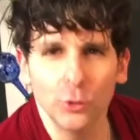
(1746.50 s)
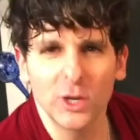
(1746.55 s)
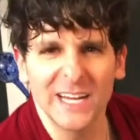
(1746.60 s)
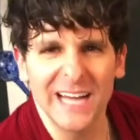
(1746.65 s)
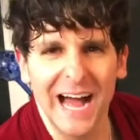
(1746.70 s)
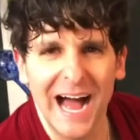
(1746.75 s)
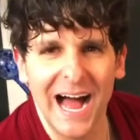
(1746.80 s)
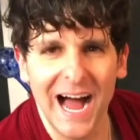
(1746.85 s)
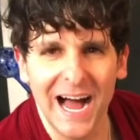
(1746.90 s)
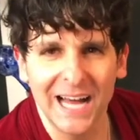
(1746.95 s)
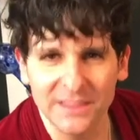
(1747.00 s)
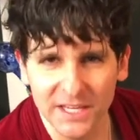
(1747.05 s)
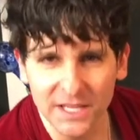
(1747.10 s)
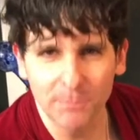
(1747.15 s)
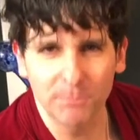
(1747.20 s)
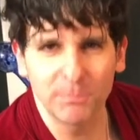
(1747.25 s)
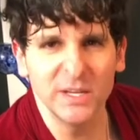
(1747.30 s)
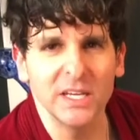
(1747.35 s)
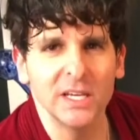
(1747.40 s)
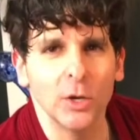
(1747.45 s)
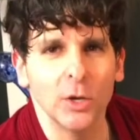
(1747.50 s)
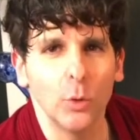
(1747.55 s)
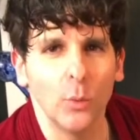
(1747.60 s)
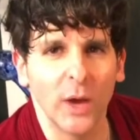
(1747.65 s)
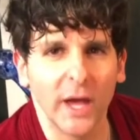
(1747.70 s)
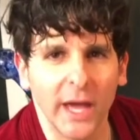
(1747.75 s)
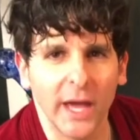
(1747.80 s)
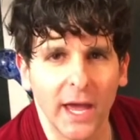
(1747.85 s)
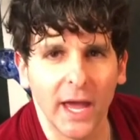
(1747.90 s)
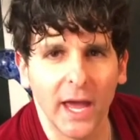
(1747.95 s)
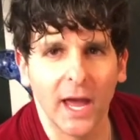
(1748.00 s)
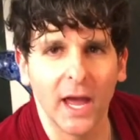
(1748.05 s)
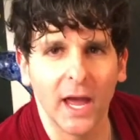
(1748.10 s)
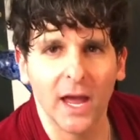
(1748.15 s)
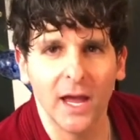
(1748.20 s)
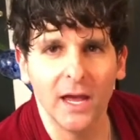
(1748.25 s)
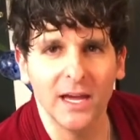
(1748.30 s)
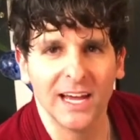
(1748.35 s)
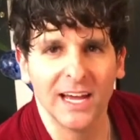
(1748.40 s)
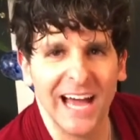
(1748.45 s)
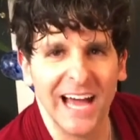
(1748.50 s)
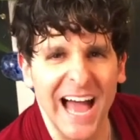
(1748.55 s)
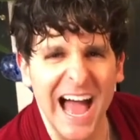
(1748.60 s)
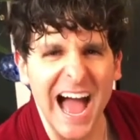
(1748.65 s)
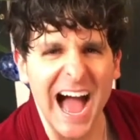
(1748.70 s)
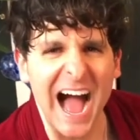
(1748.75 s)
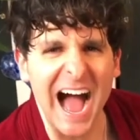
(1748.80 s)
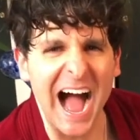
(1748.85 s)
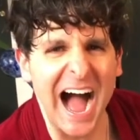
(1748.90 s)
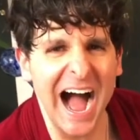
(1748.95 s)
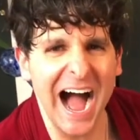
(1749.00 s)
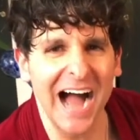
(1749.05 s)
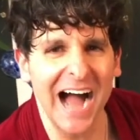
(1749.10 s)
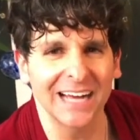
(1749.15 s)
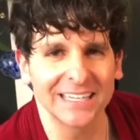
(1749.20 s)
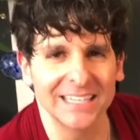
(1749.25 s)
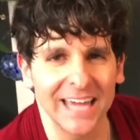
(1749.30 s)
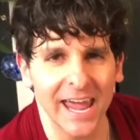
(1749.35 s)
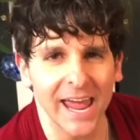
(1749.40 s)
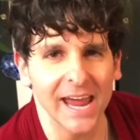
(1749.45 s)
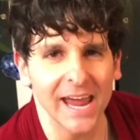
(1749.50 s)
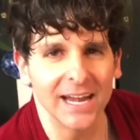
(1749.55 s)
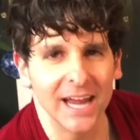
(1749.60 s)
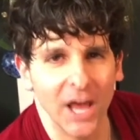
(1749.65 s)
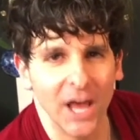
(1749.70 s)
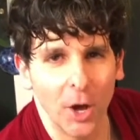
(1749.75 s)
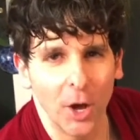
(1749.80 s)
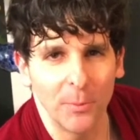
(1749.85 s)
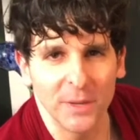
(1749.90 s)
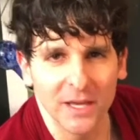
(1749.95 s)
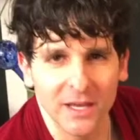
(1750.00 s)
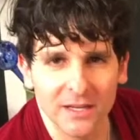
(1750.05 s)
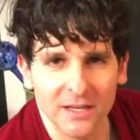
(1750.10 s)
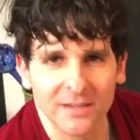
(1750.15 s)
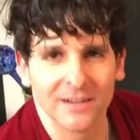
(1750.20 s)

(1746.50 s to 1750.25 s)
kindly be aware? I can't help it.